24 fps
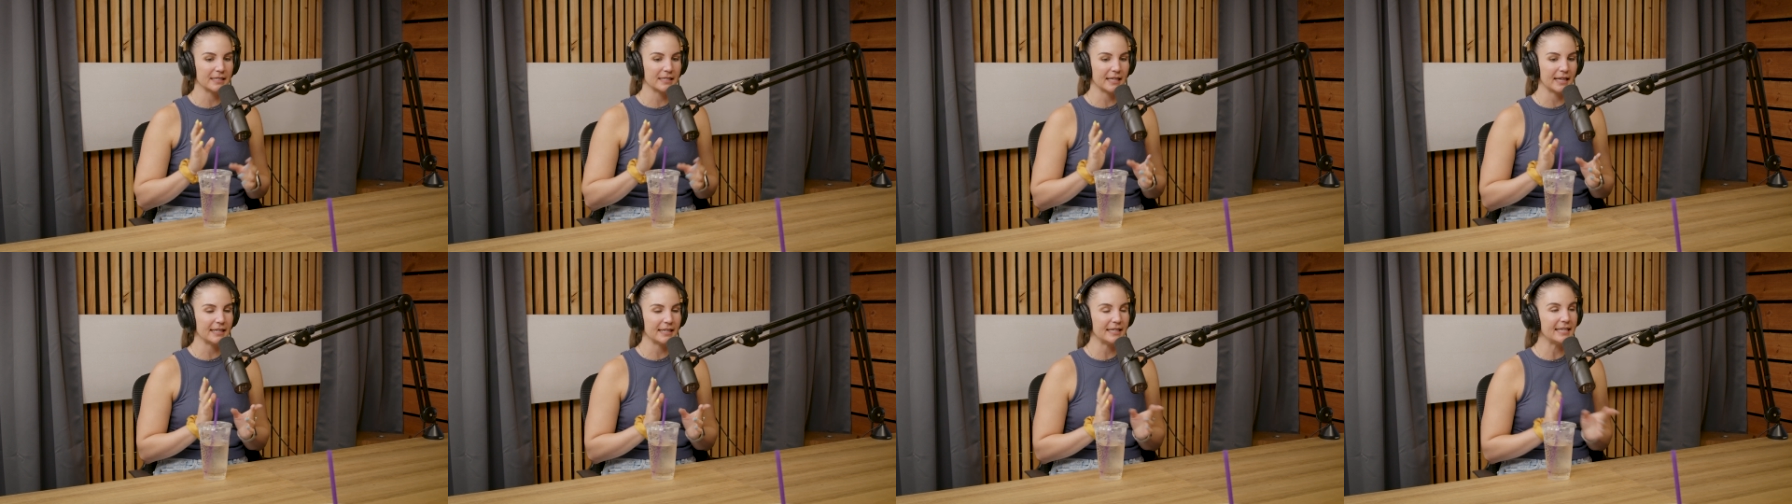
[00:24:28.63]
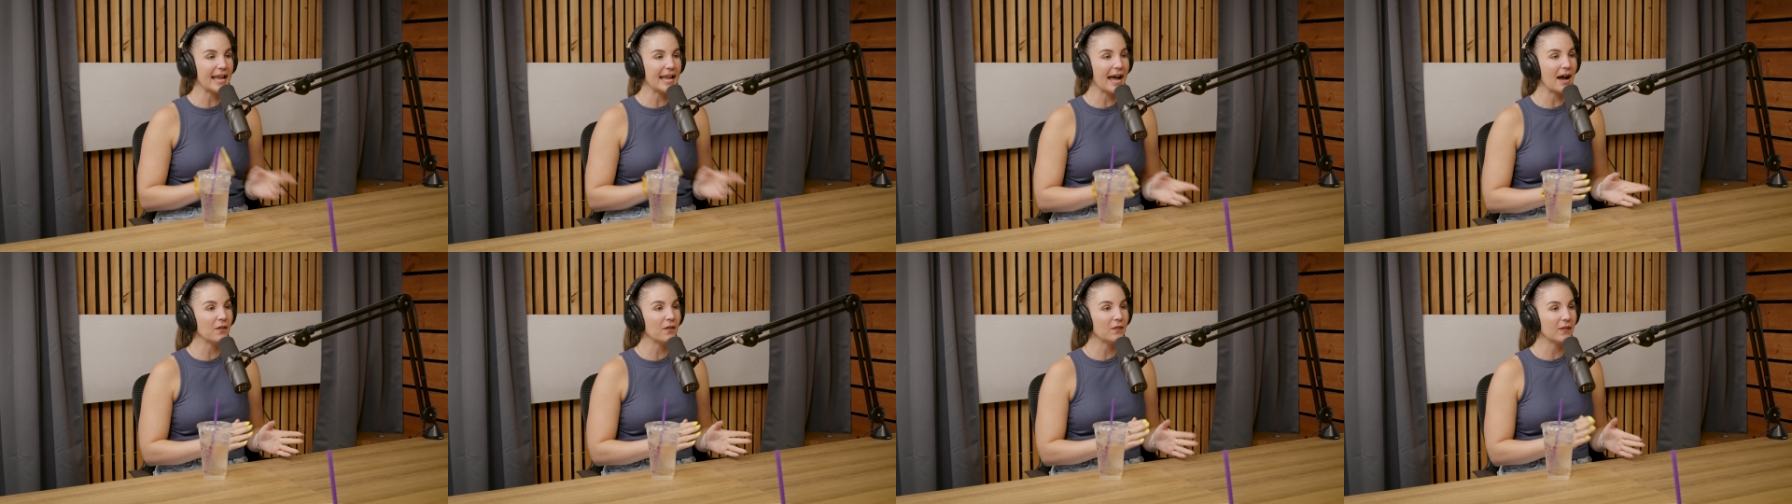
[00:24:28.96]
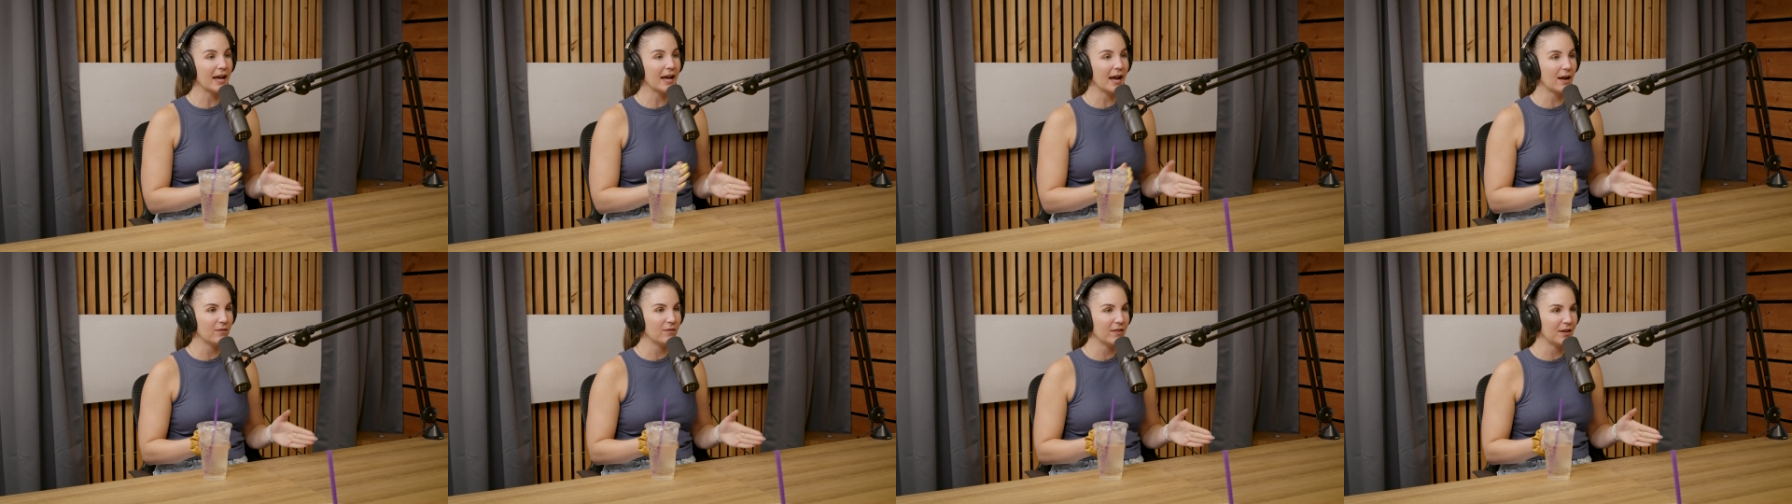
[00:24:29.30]
like now they
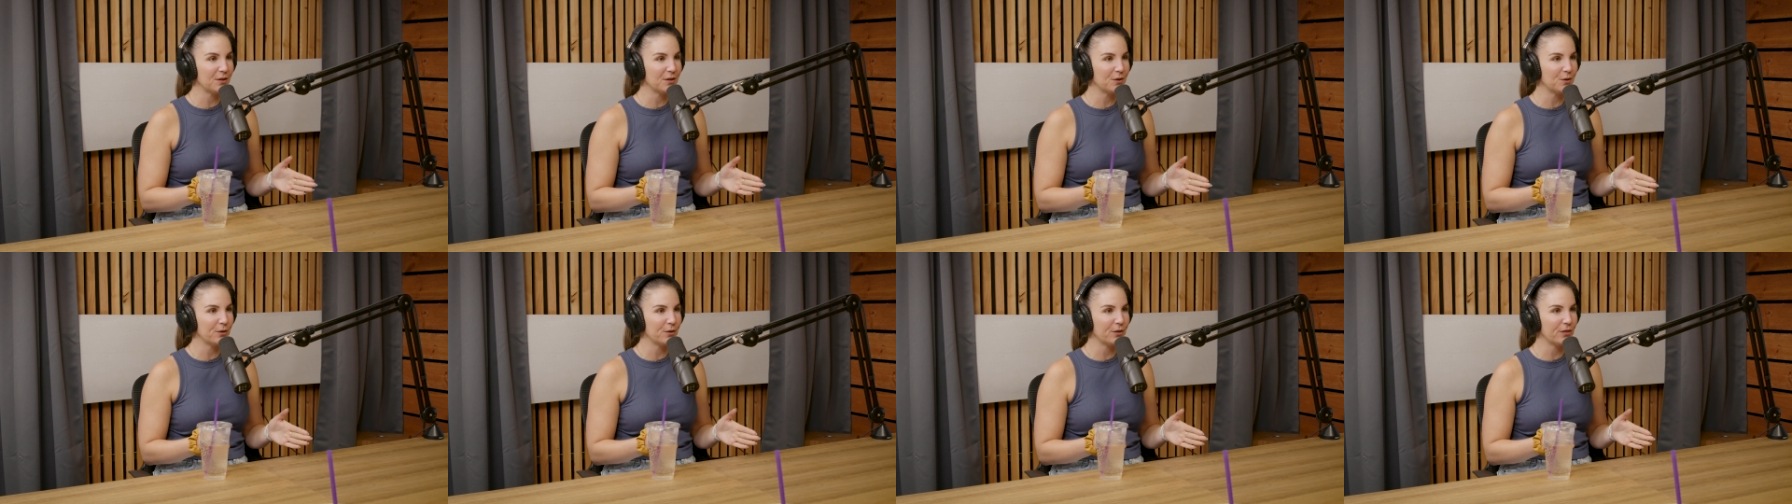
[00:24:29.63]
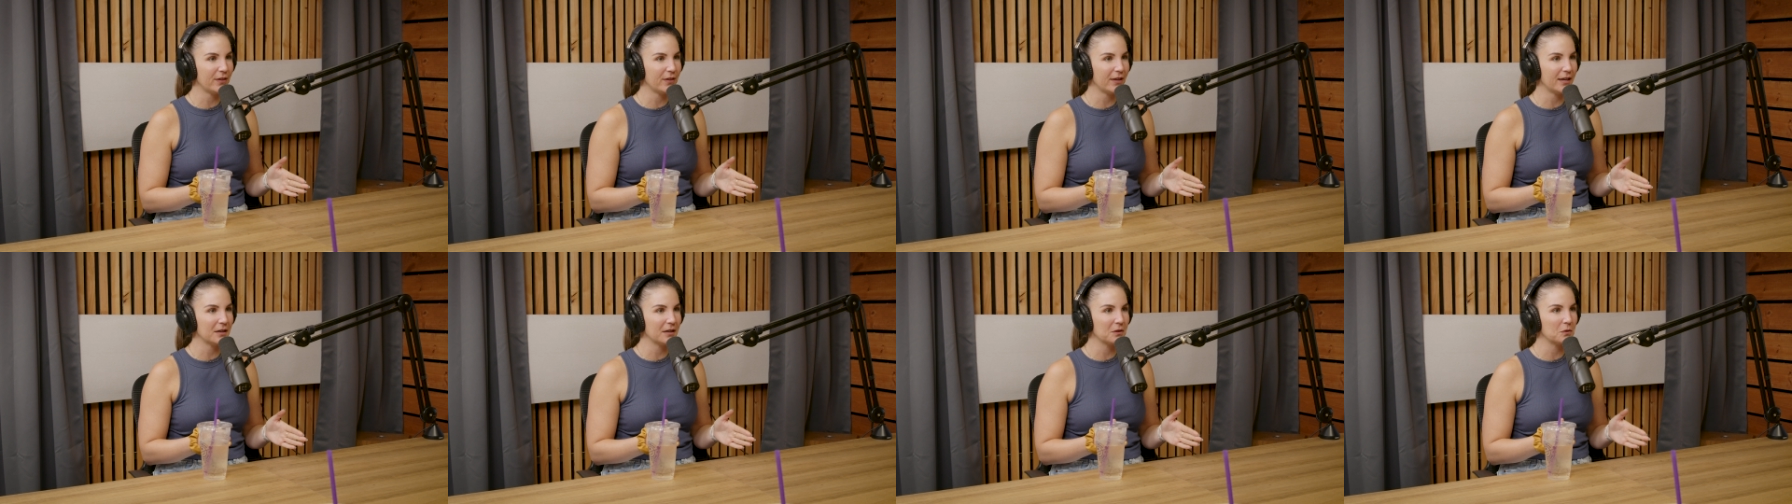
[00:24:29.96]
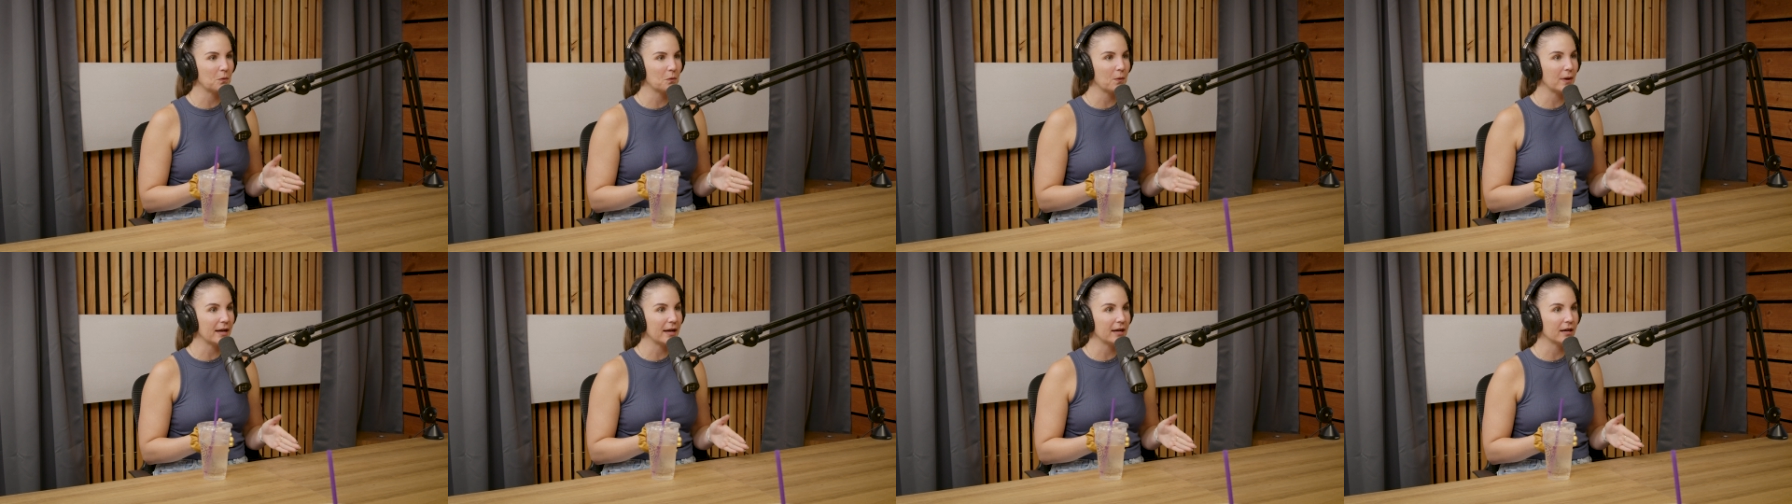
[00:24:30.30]
have that new
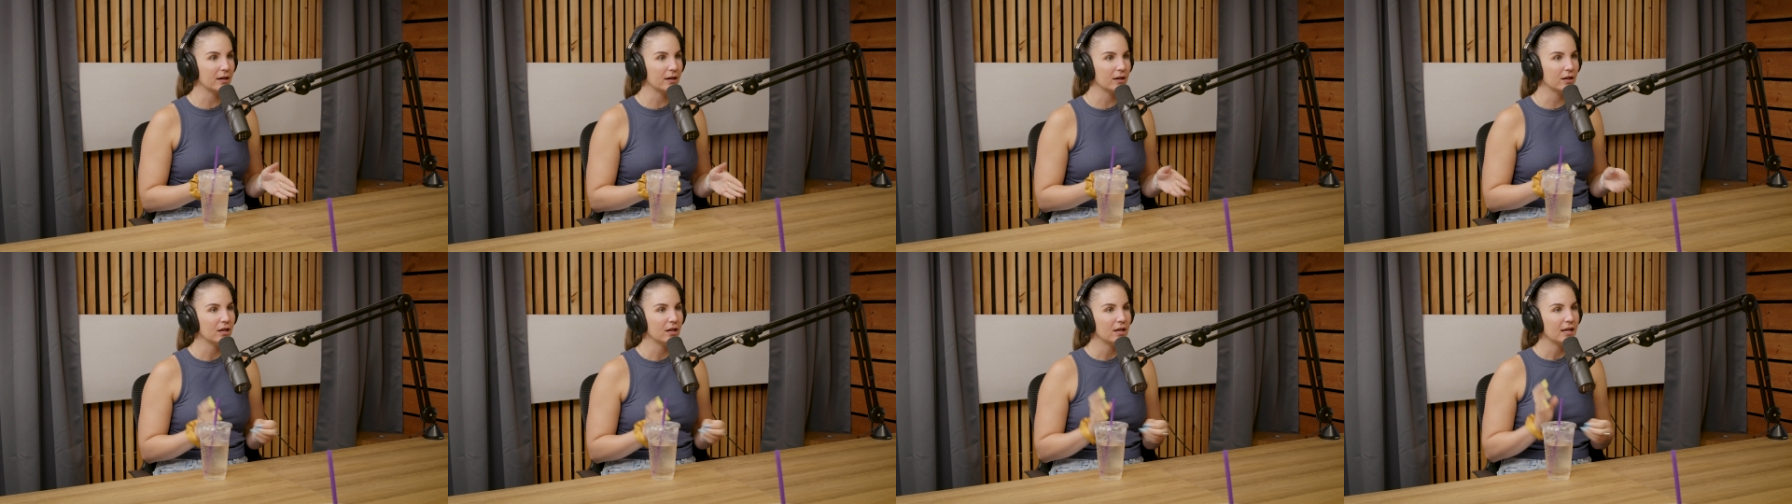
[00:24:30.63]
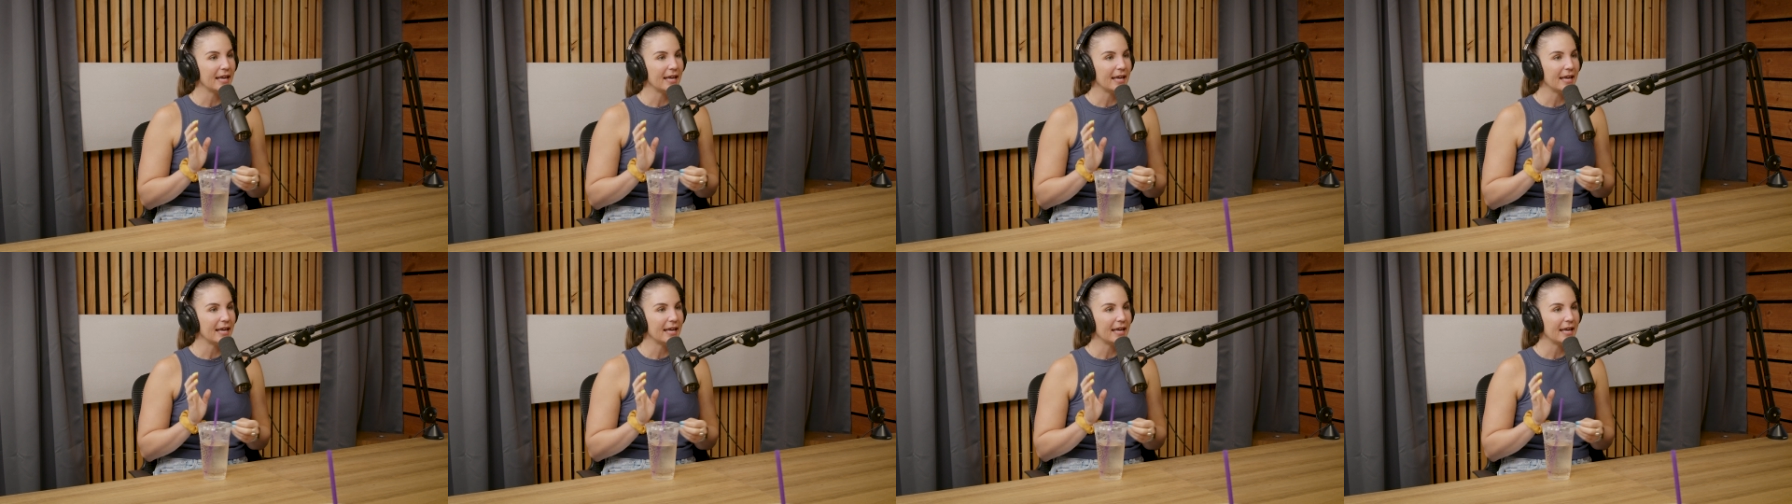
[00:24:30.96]
thing where